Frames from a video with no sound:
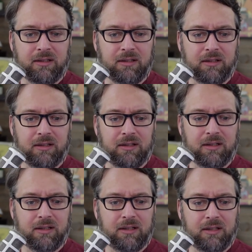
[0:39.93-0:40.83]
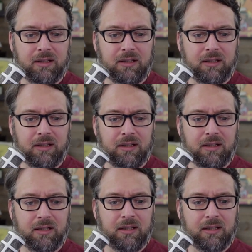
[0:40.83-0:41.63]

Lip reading: (silence)